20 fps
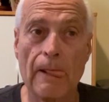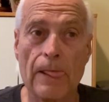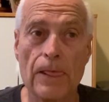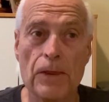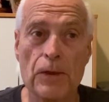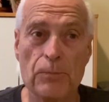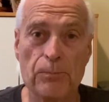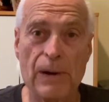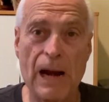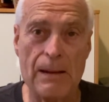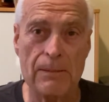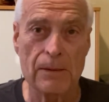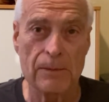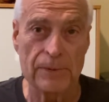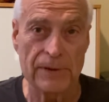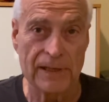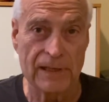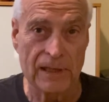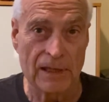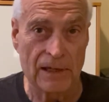you
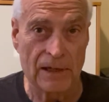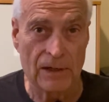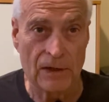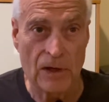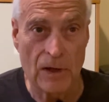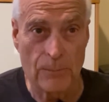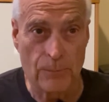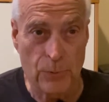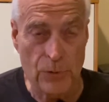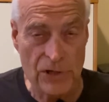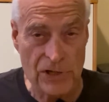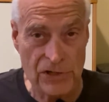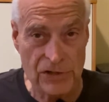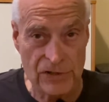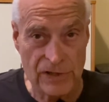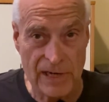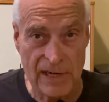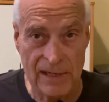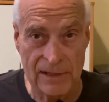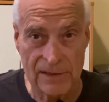probably can
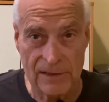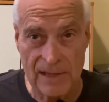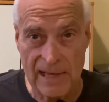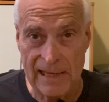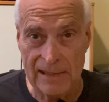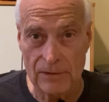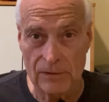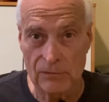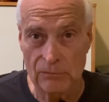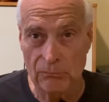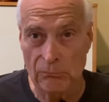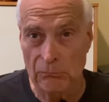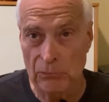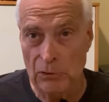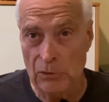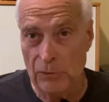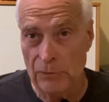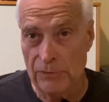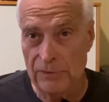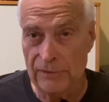appreciate that
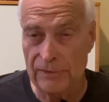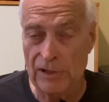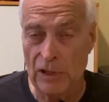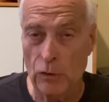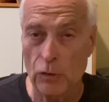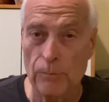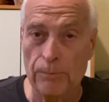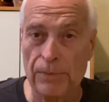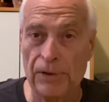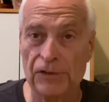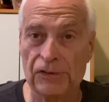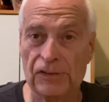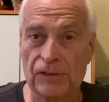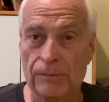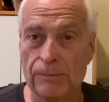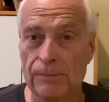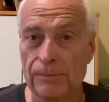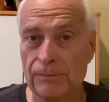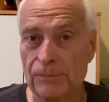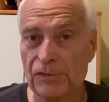there would be
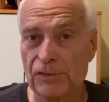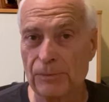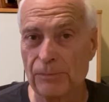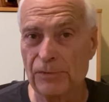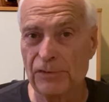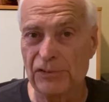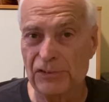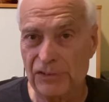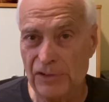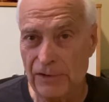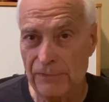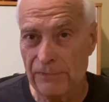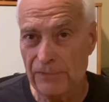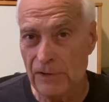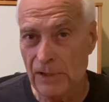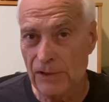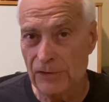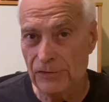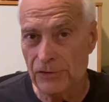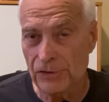some
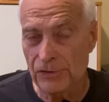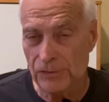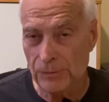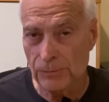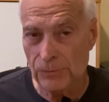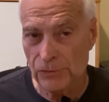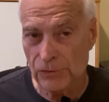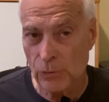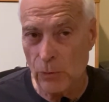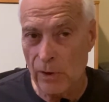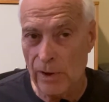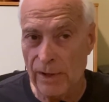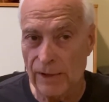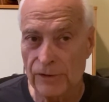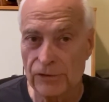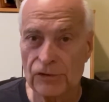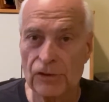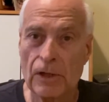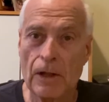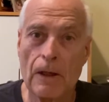stiffness and some
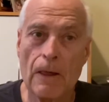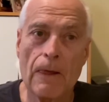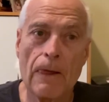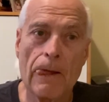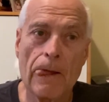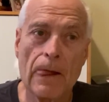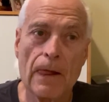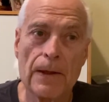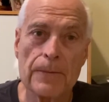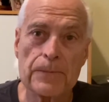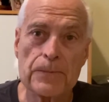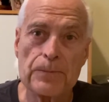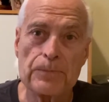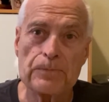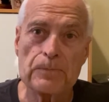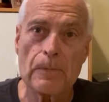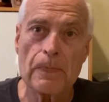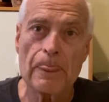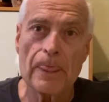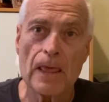soreness,
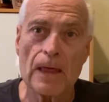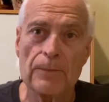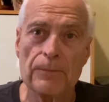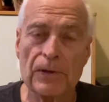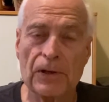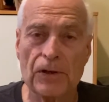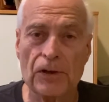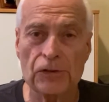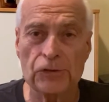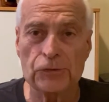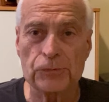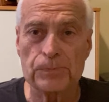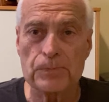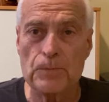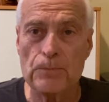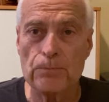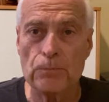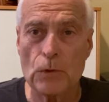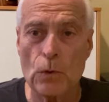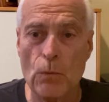because
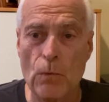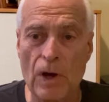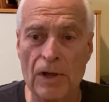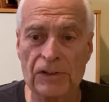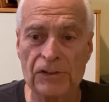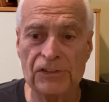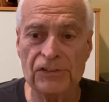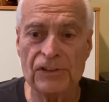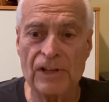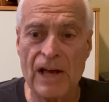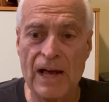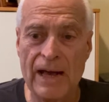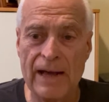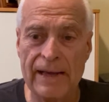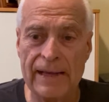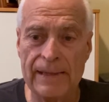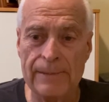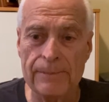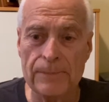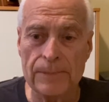once
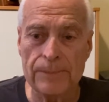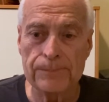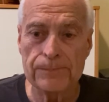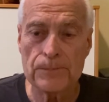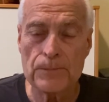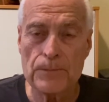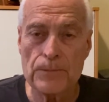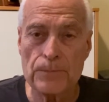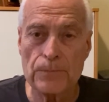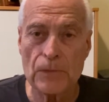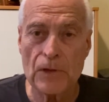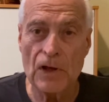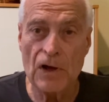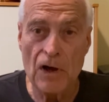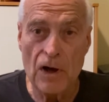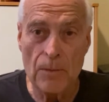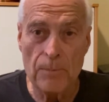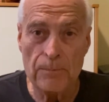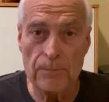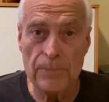I'm
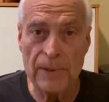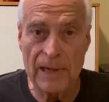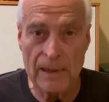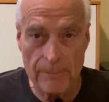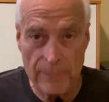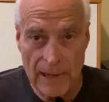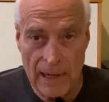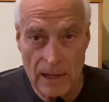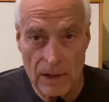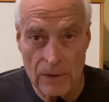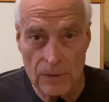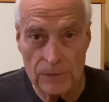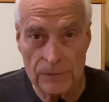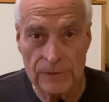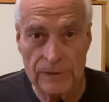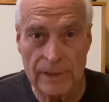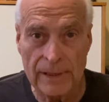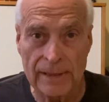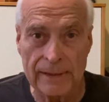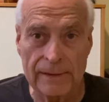up and about
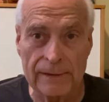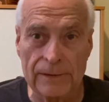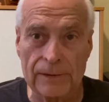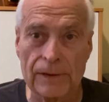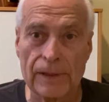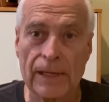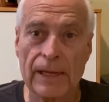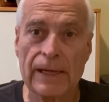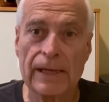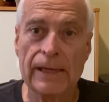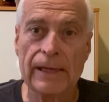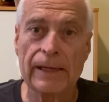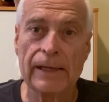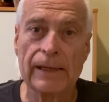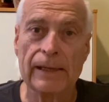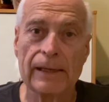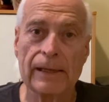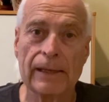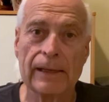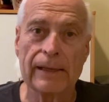and
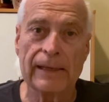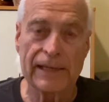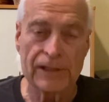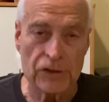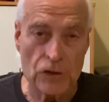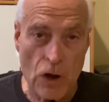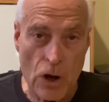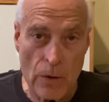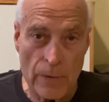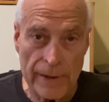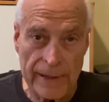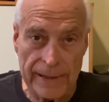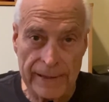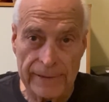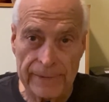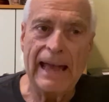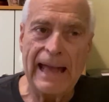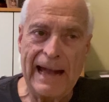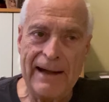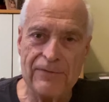get
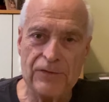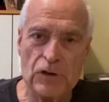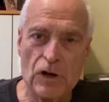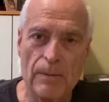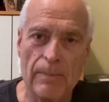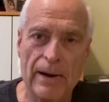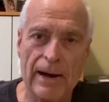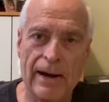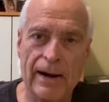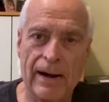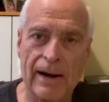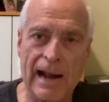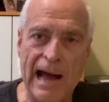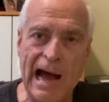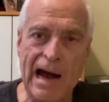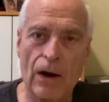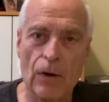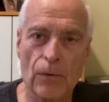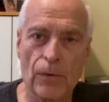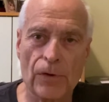going, after about an
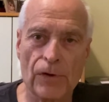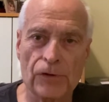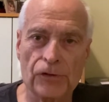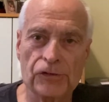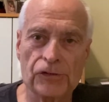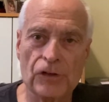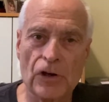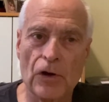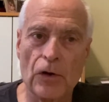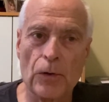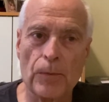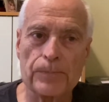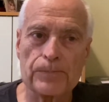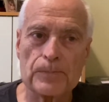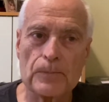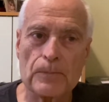hour or so,